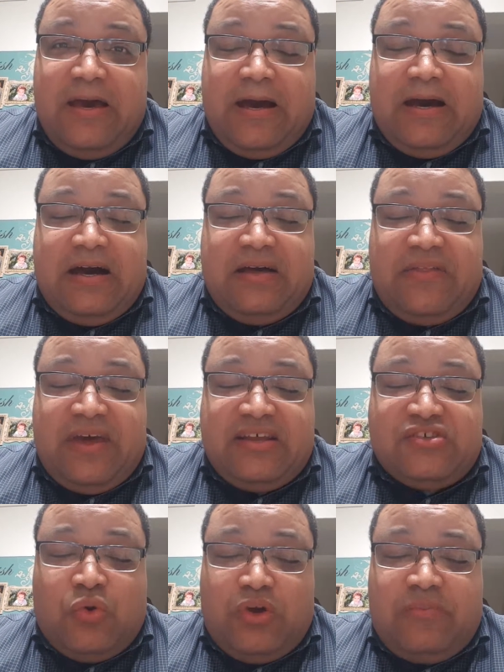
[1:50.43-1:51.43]
Uh, that
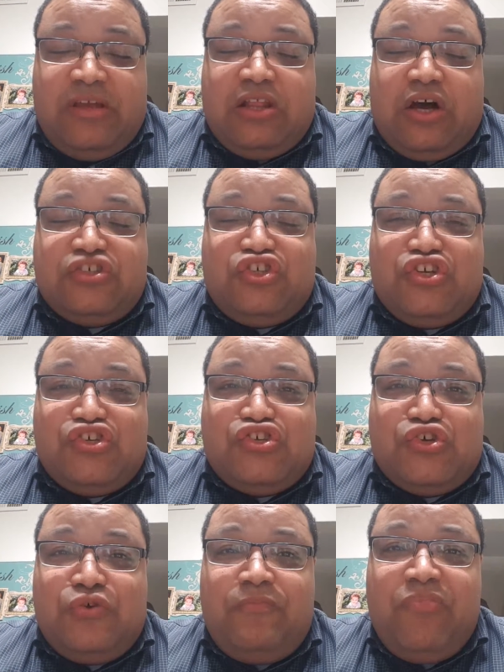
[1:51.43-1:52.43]
is going to be launching
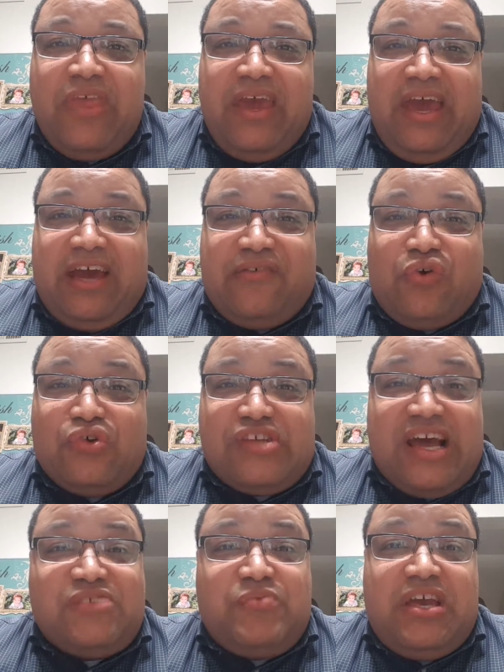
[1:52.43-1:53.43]
soon. And of course,
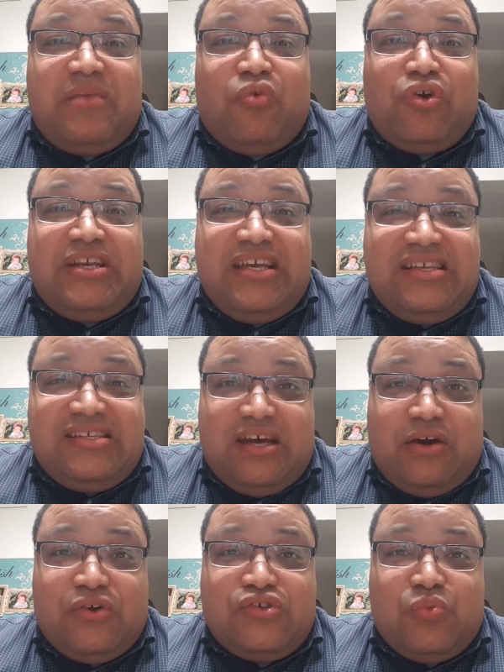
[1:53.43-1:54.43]
as we get more
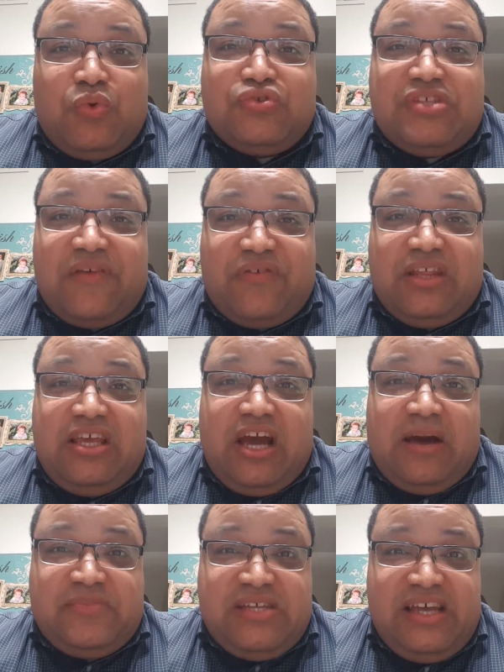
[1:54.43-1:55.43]
details, we'll definitely
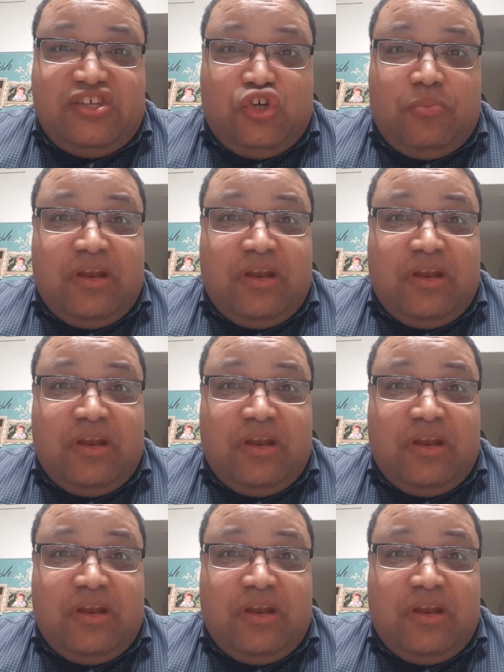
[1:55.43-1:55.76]
update you.